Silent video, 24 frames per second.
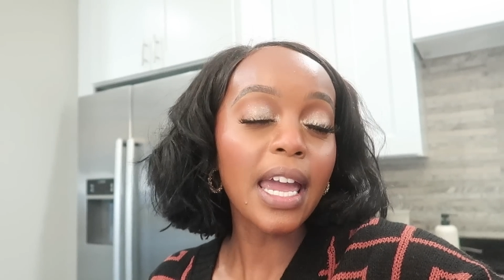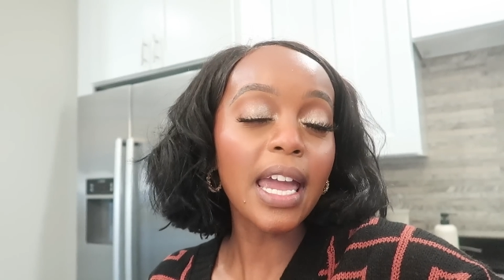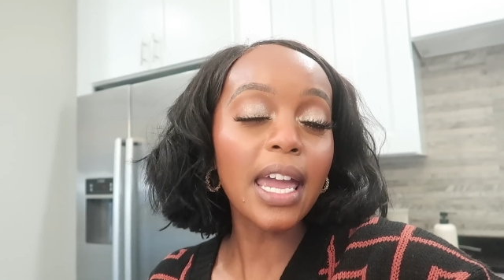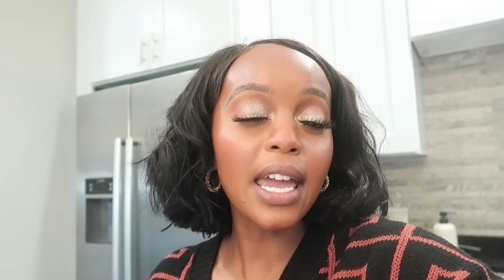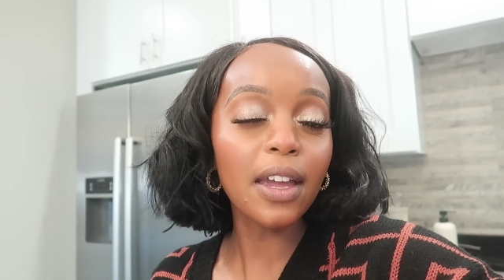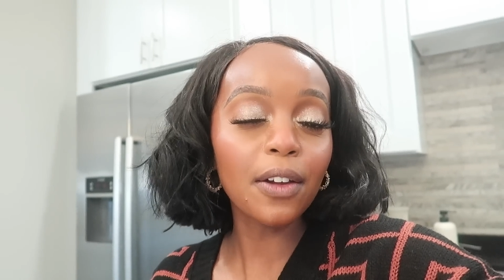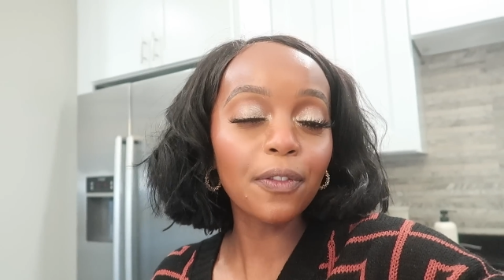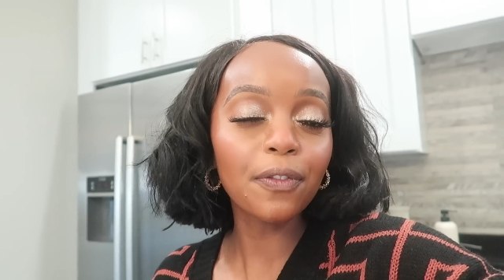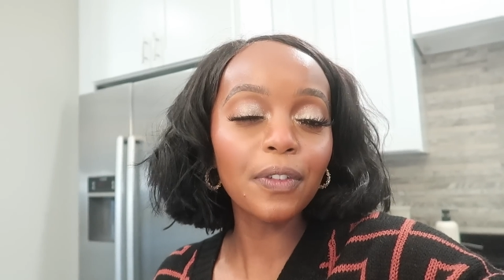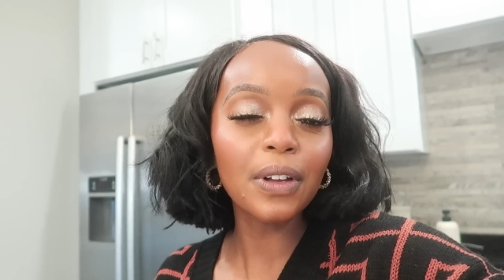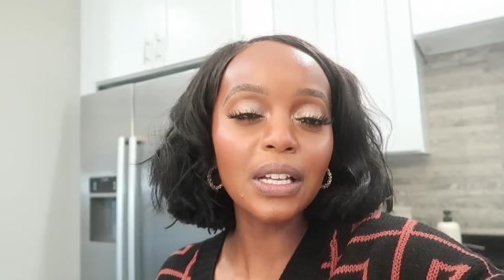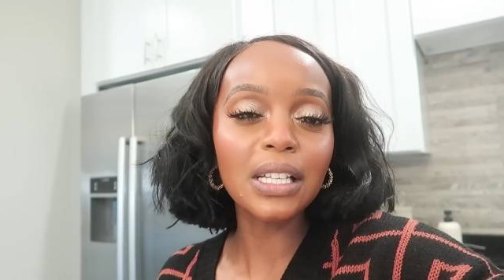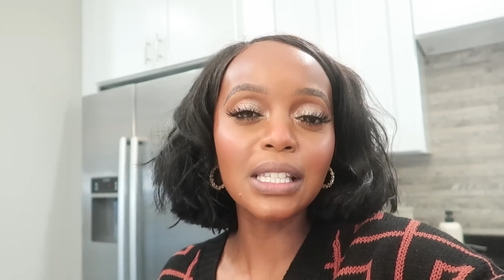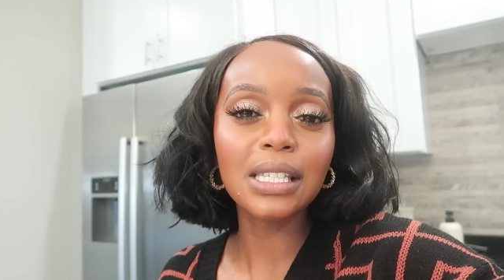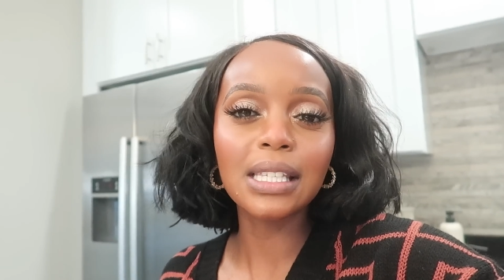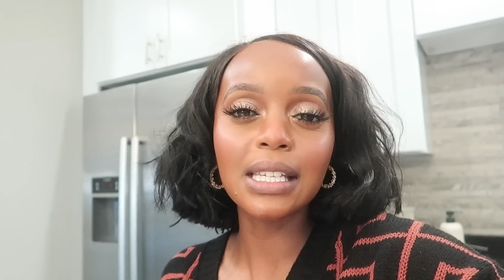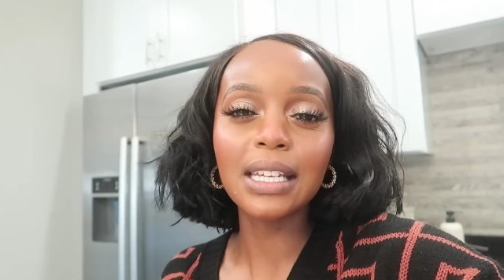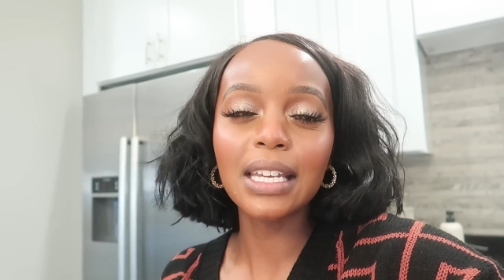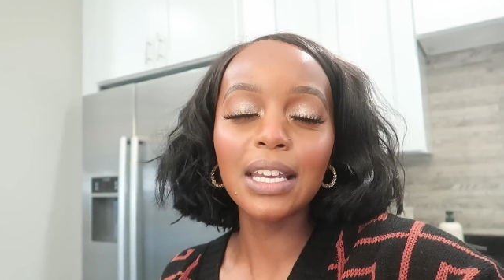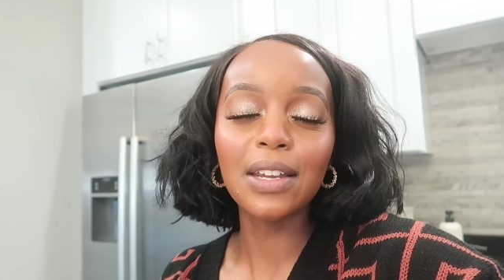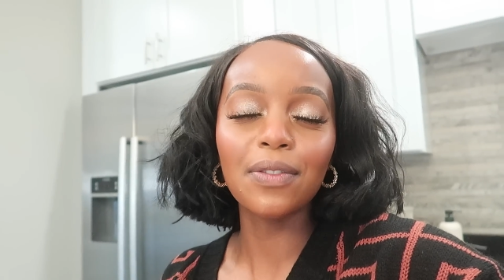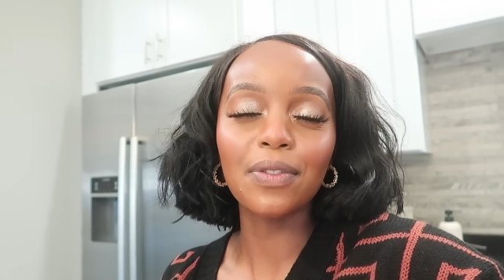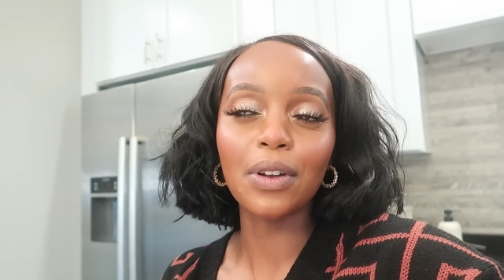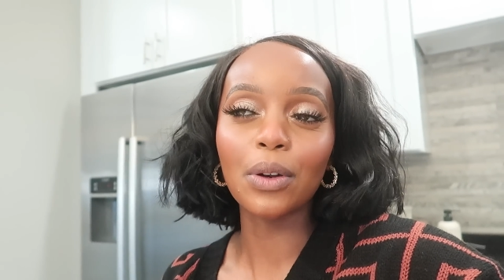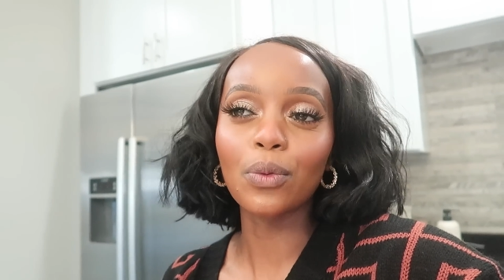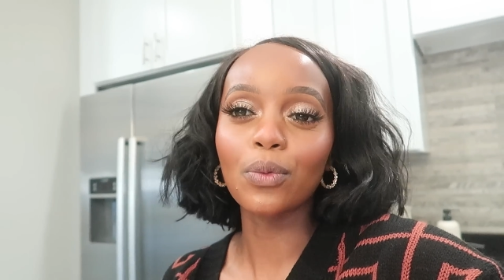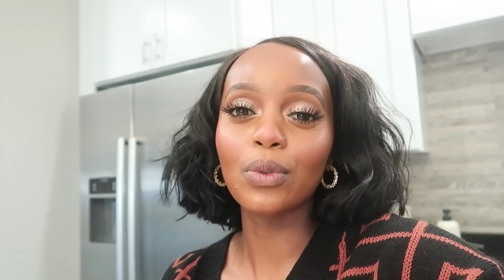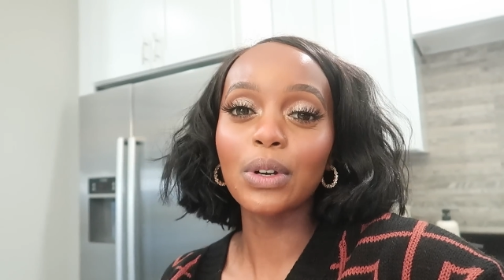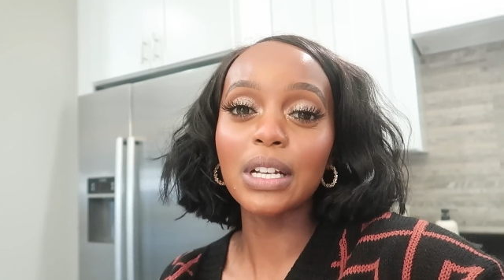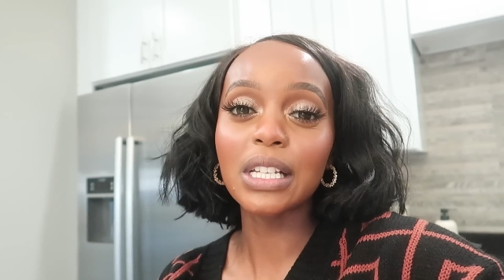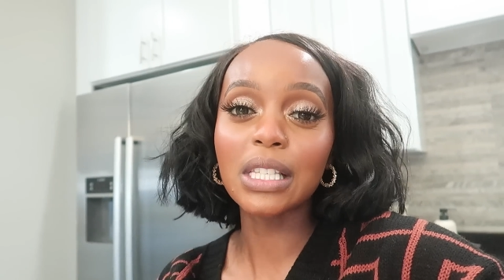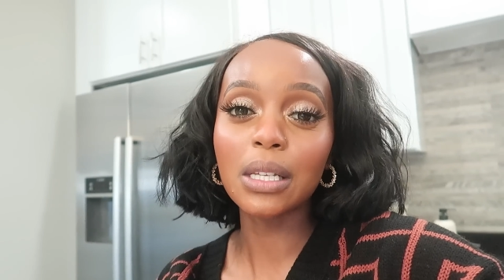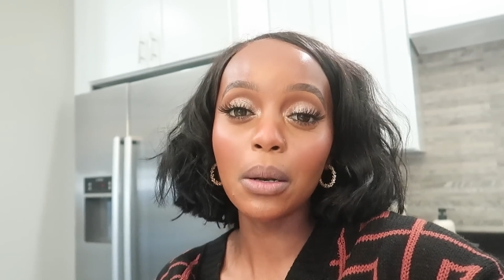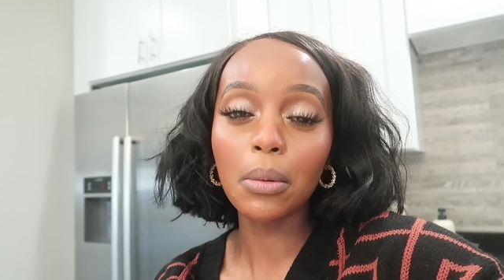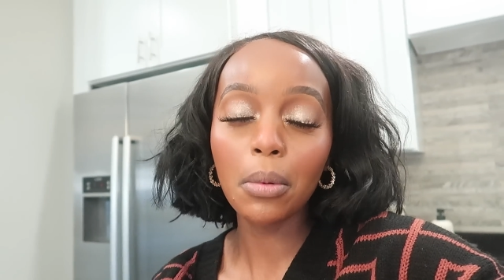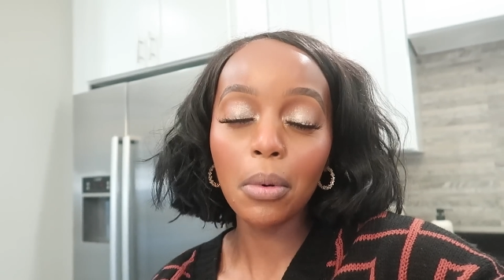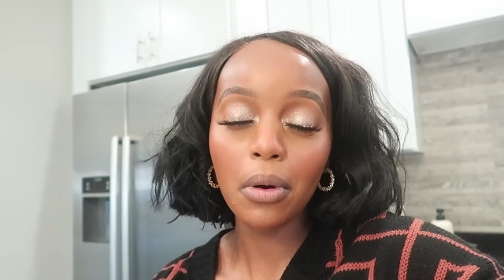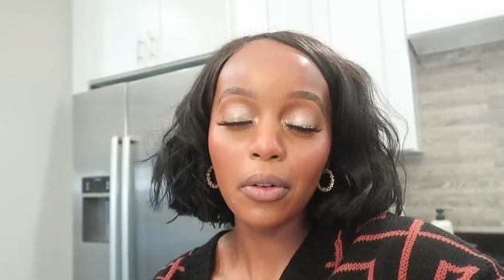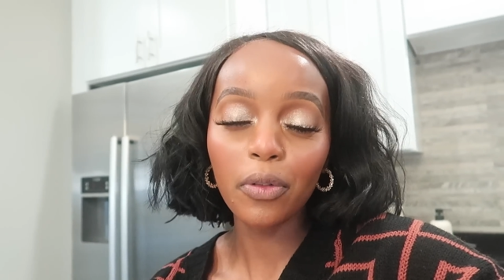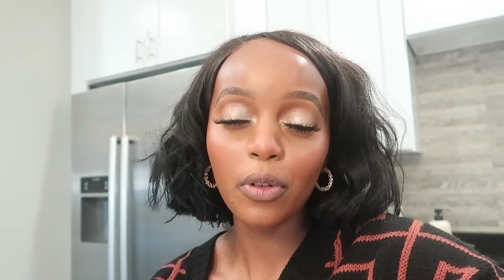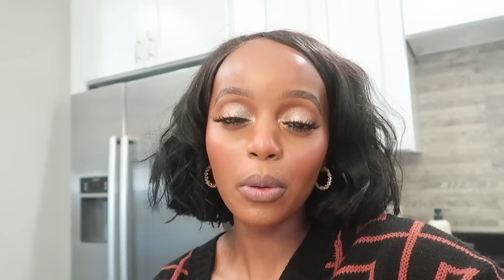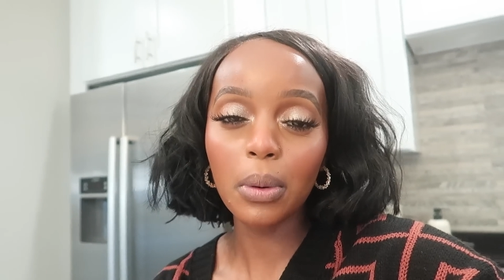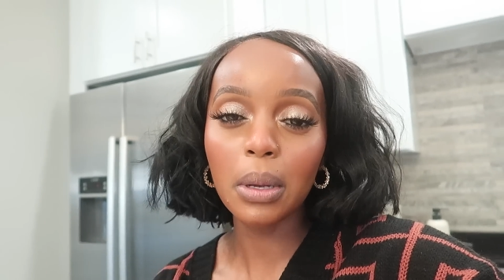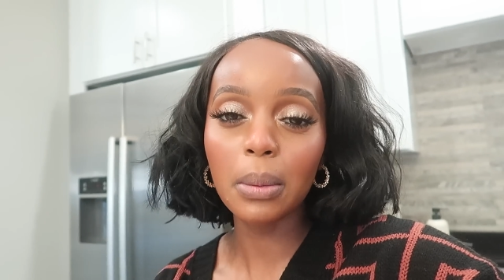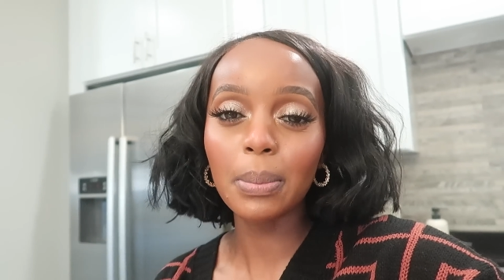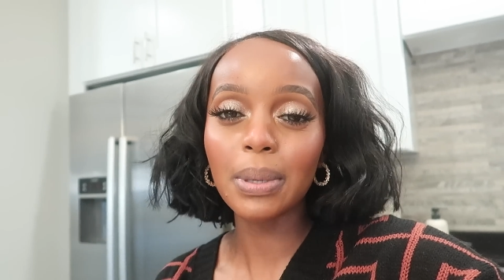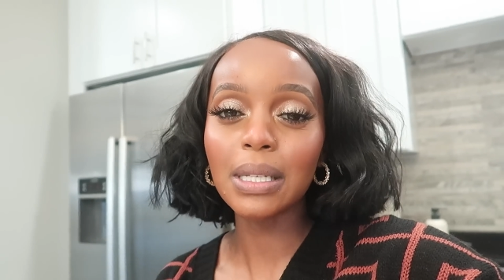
if it's even reasonable for me,